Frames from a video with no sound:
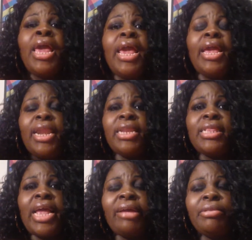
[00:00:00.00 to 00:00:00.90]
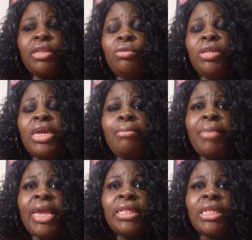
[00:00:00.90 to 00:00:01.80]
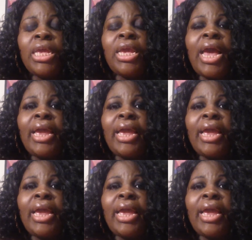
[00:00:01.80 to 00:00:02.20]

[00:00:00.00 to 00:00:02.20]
and it is absolutely amazing.